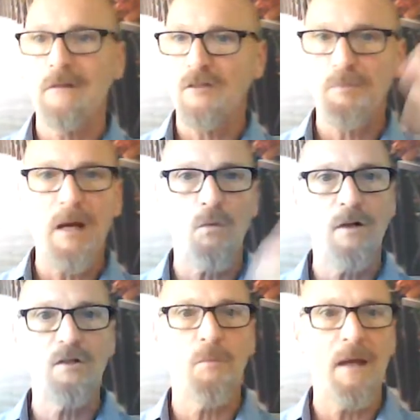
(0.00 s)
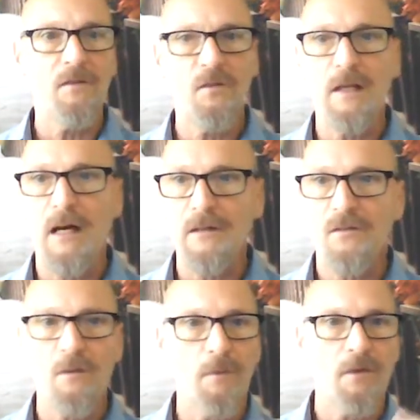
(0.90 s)
despite what you may see on
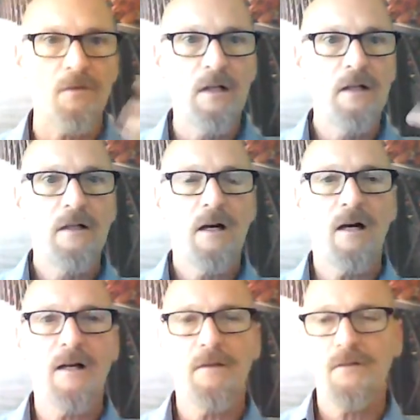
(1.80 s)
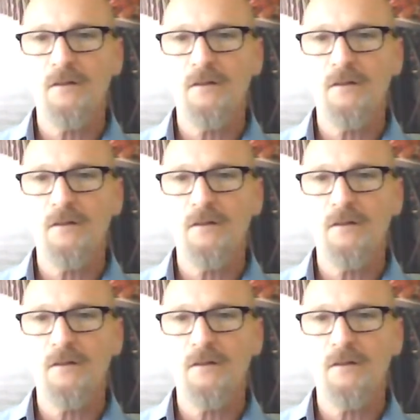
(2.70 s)
some of the uh,